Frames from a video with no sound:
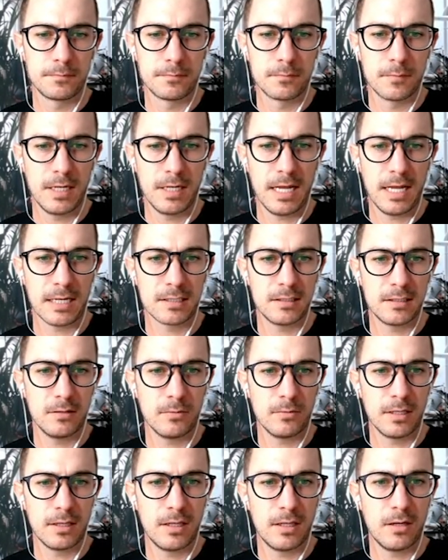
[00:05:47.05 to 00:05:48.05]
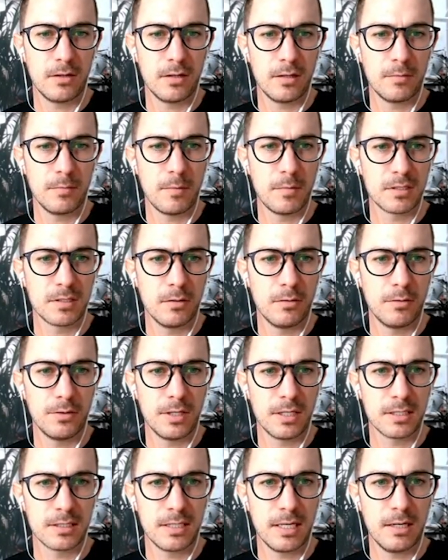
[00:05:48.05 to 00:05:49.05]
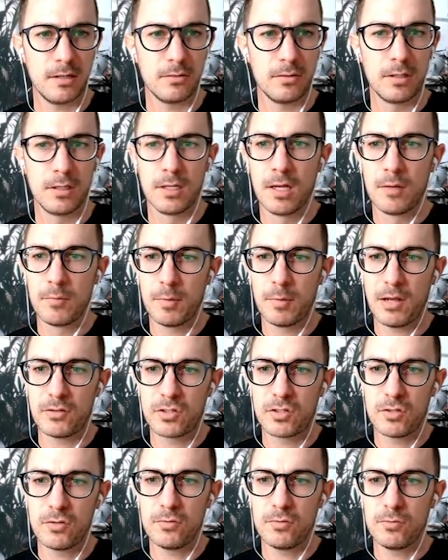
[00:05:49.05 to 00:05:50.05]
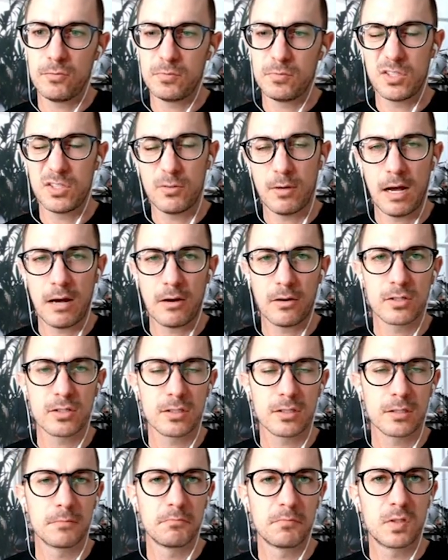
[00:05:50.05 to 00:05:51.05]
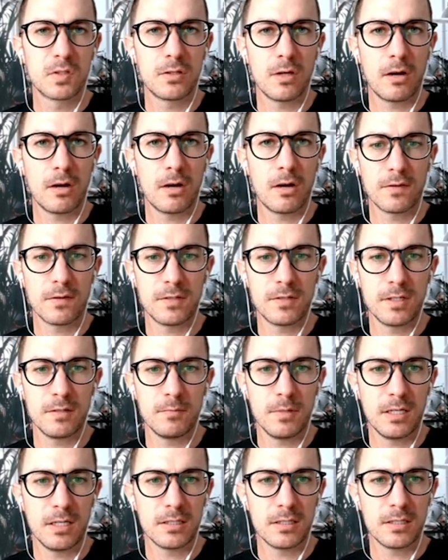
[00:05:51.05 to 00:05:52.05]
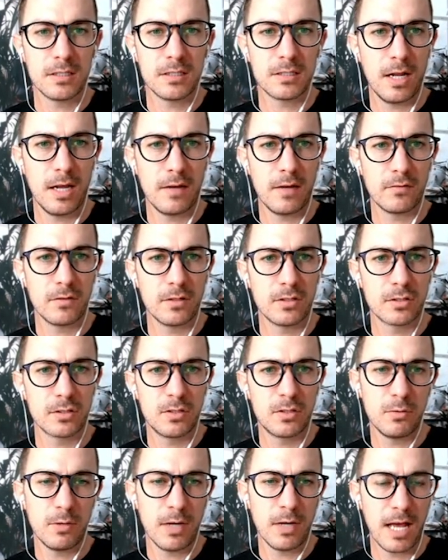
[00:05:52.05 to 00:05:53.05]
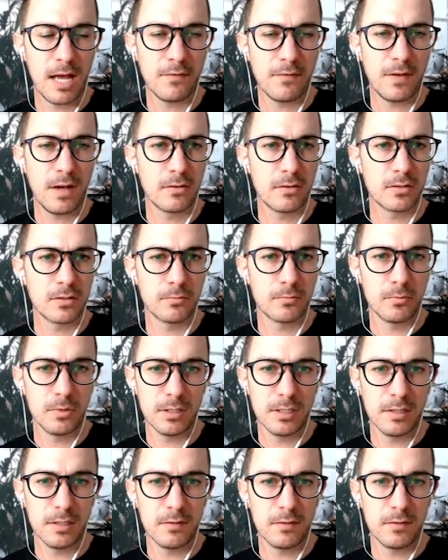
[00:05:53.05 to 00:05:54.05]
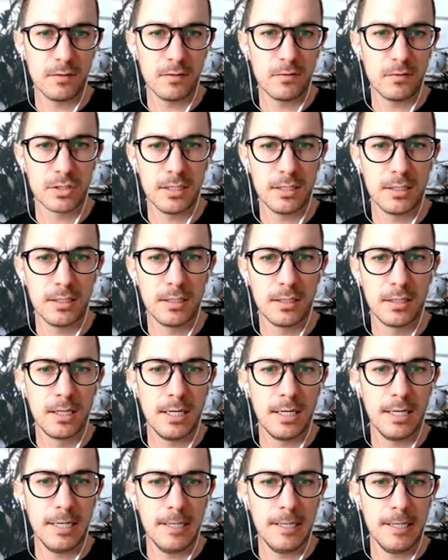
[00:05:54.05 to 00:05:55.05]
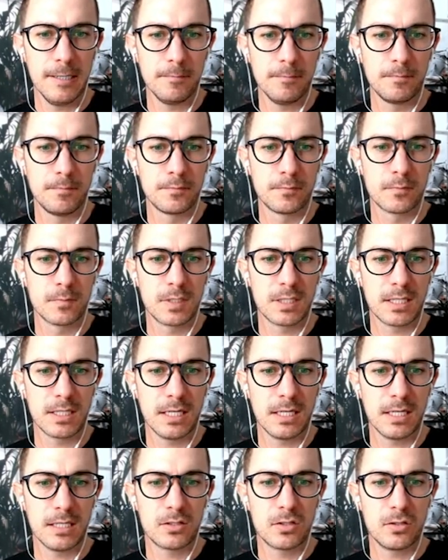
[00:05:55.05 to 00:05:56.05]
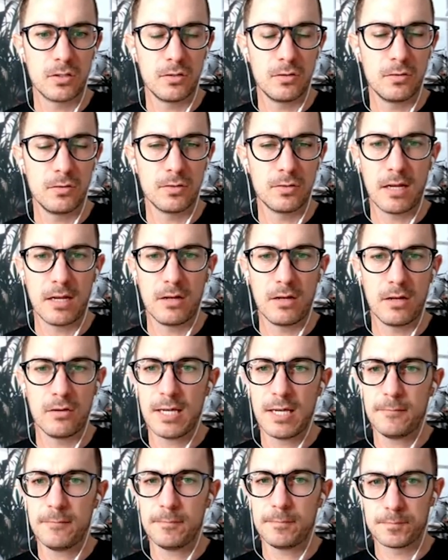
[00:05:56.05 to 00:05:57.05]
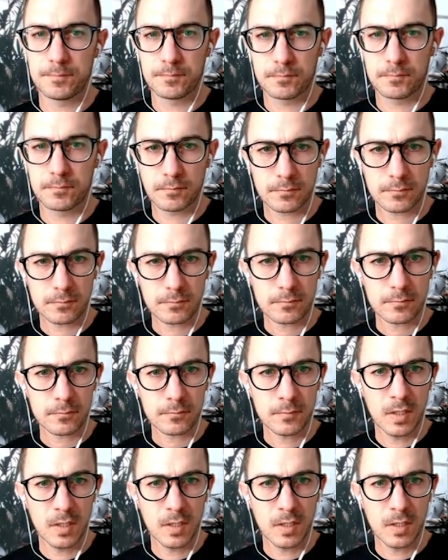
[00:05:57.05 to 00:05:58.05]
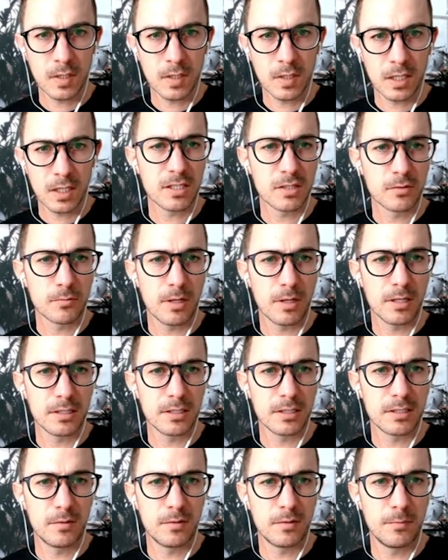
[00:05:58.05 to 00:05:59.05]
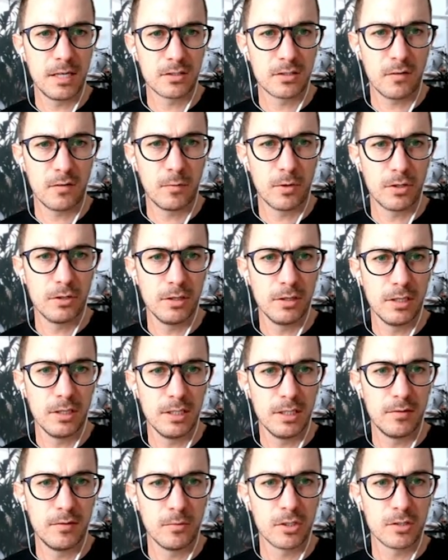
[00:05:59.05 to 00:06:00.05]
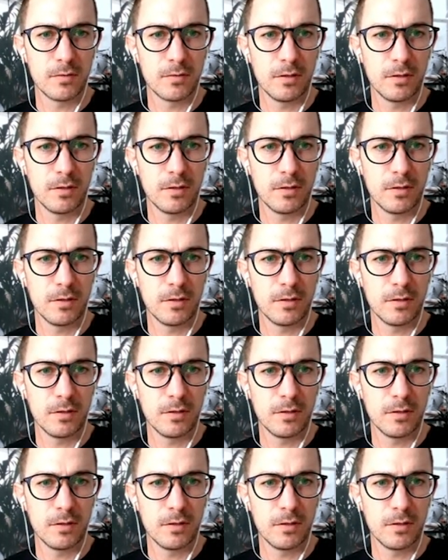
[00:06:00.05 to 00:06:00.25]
accident right there that may be slowing things down. About 2 hours, 2 hours and 15 minutes on average, 2.5 hours really if you're pushing it, to get to San Jose. Again, all this is relative to based off where you live in Roseville. If you're